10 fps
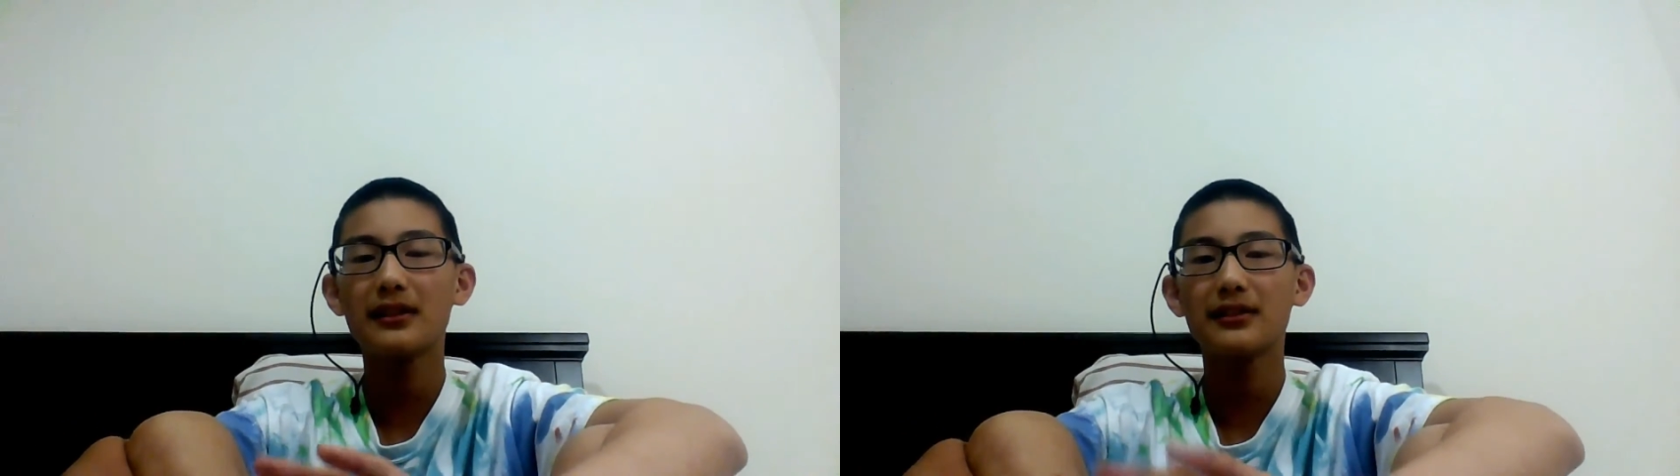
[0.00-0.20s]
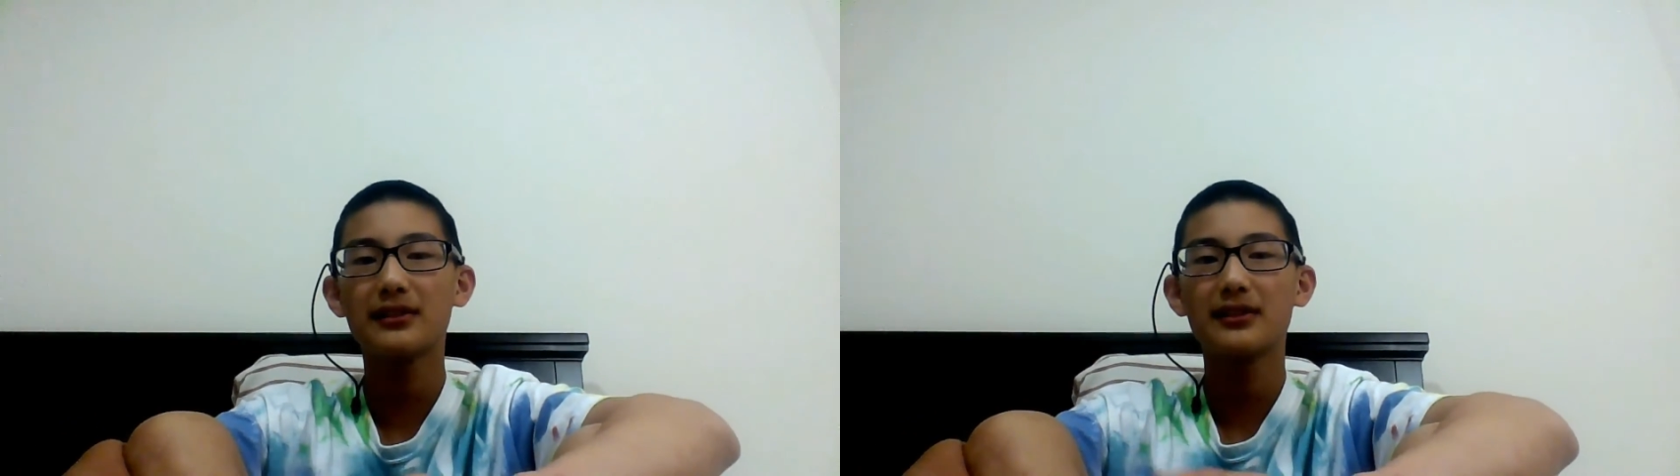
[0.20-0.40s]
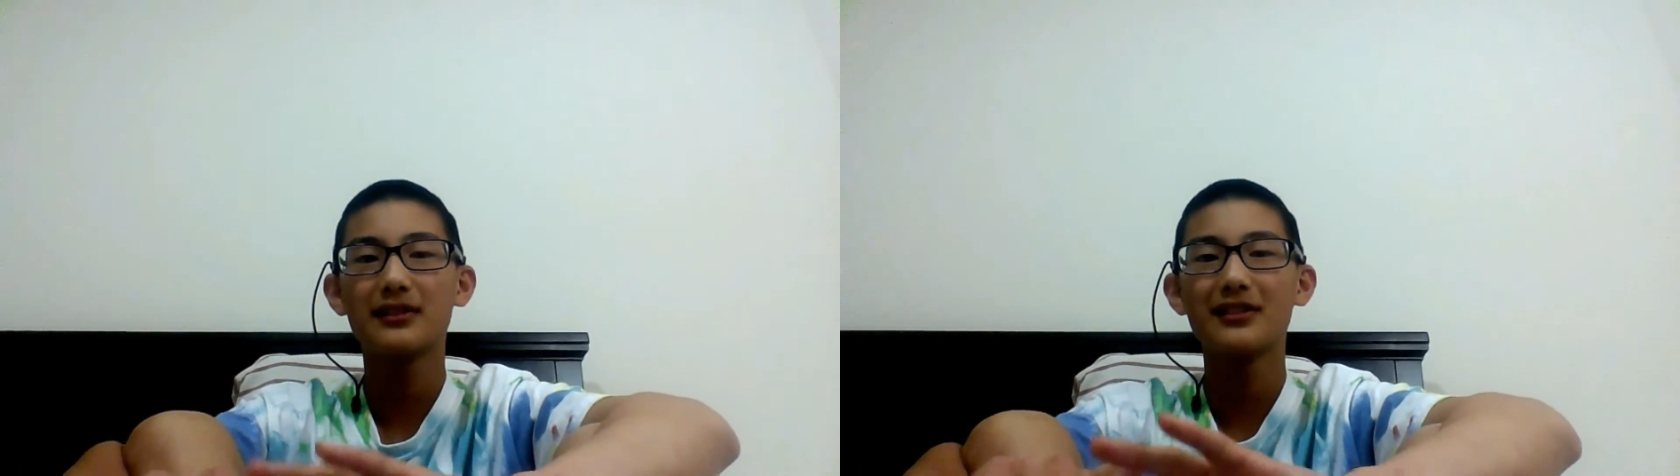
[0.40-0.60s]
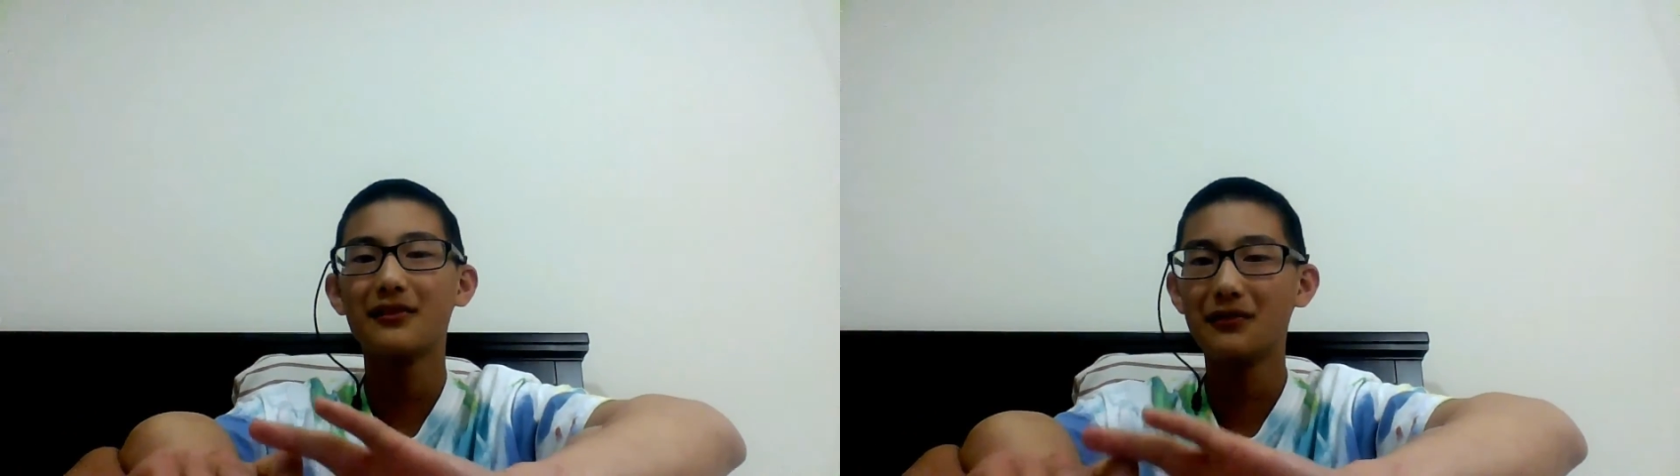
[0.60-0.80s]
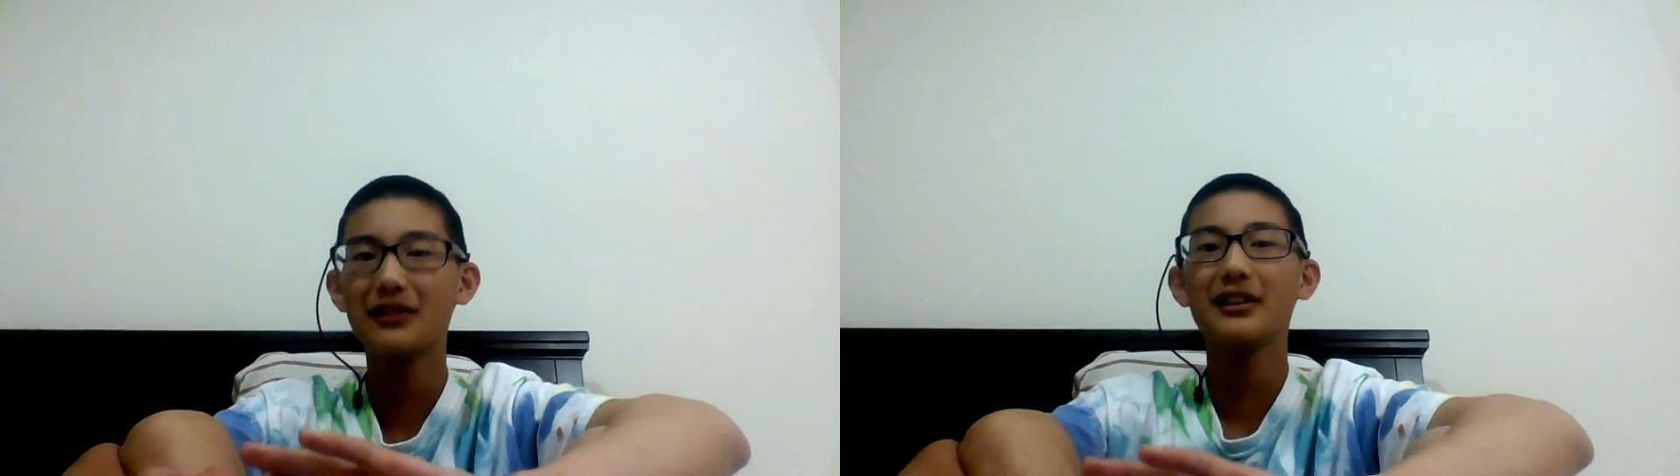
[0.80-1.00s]
this
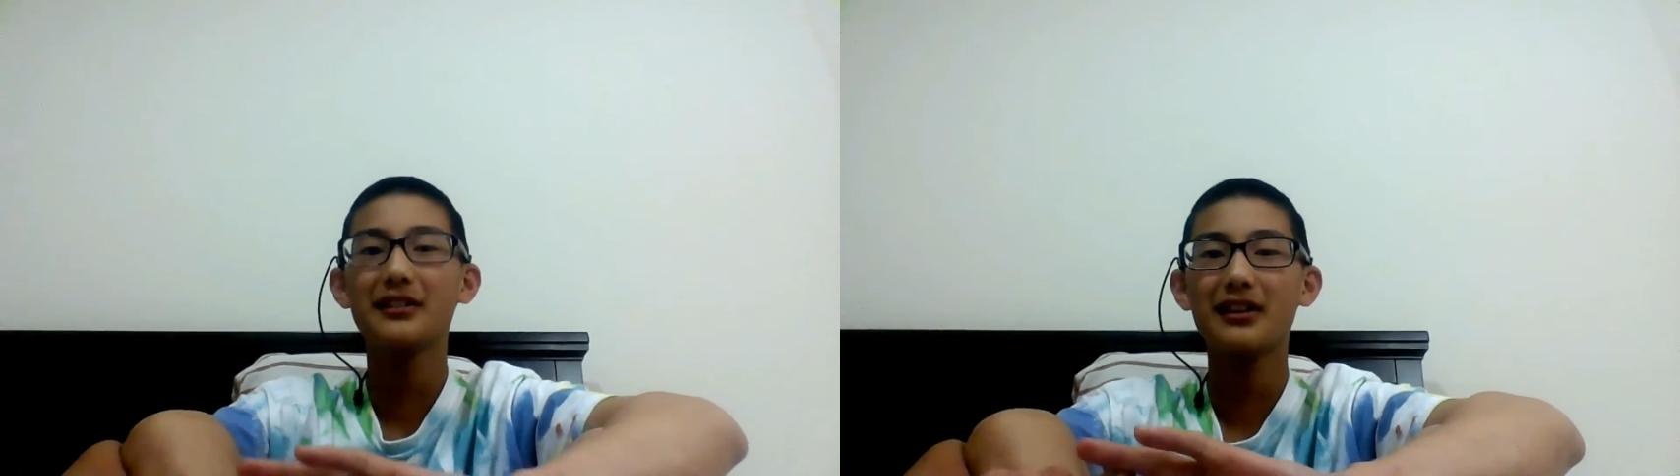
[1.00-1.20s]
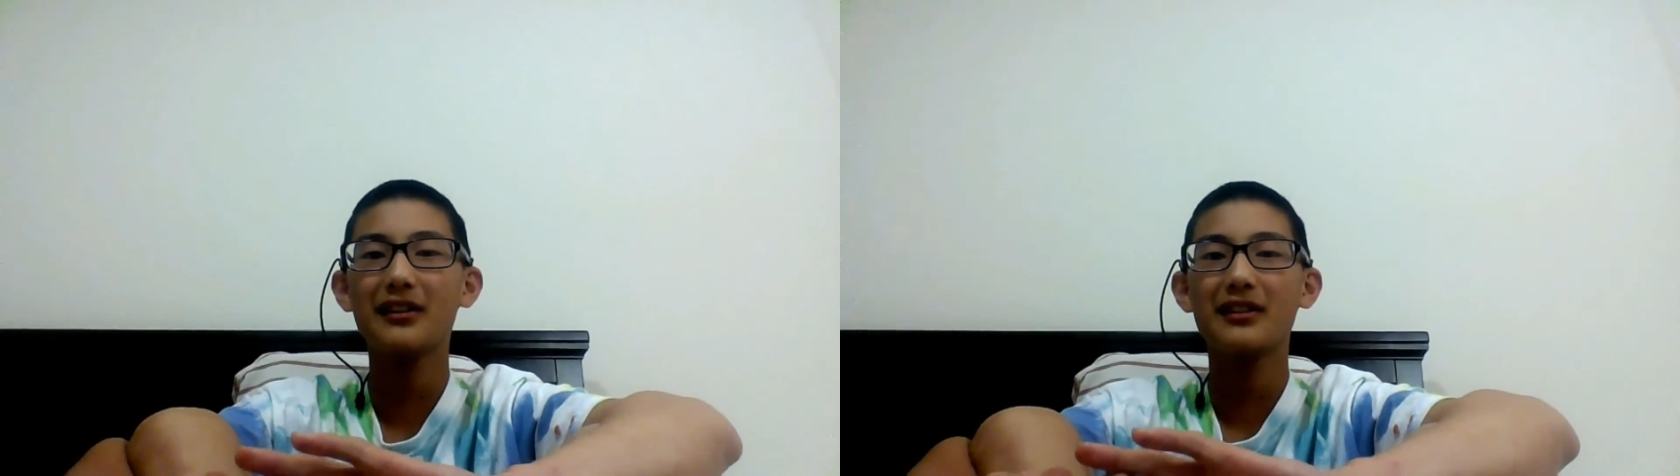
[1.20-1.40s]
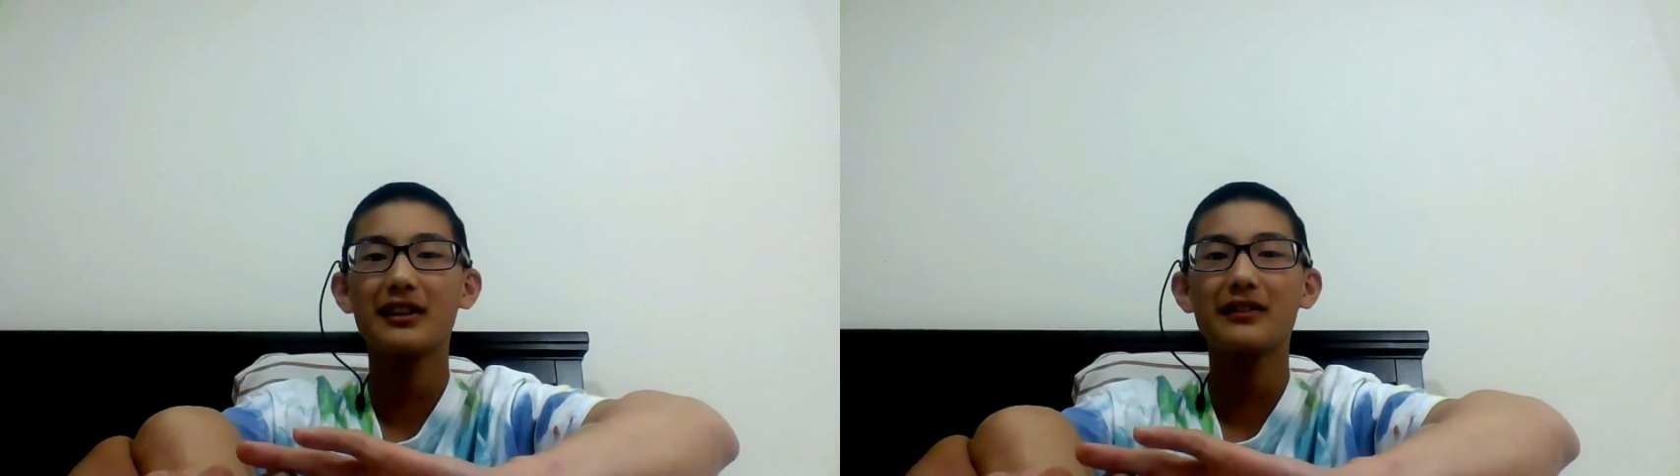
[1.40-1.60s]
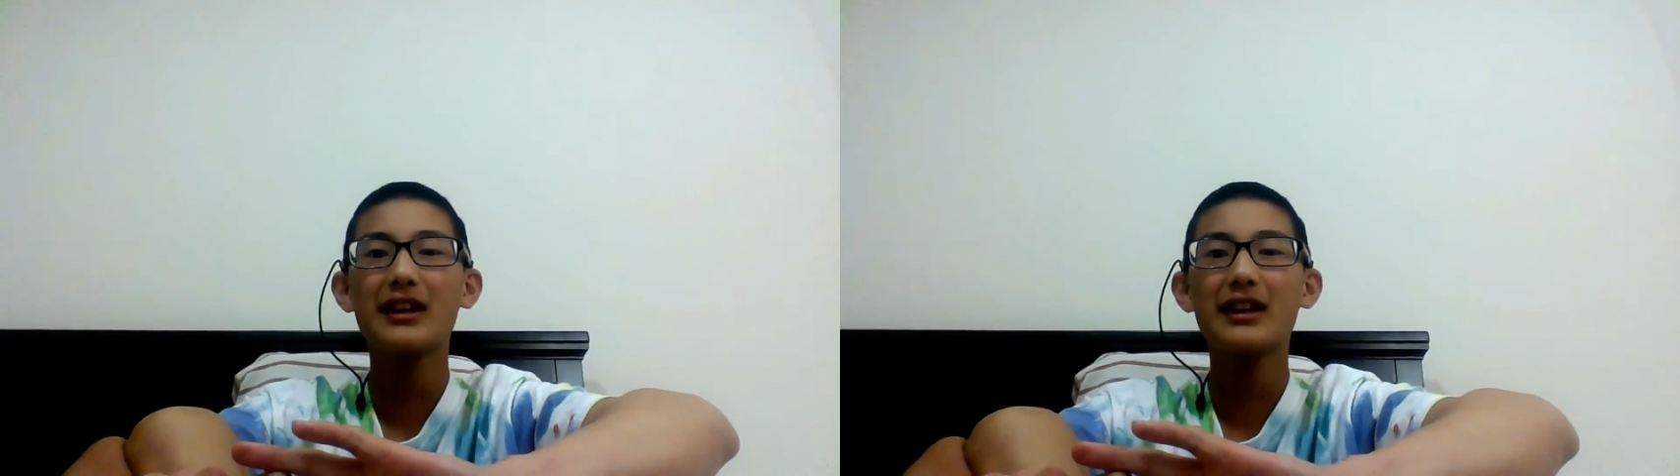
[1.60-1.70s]
really scary thing.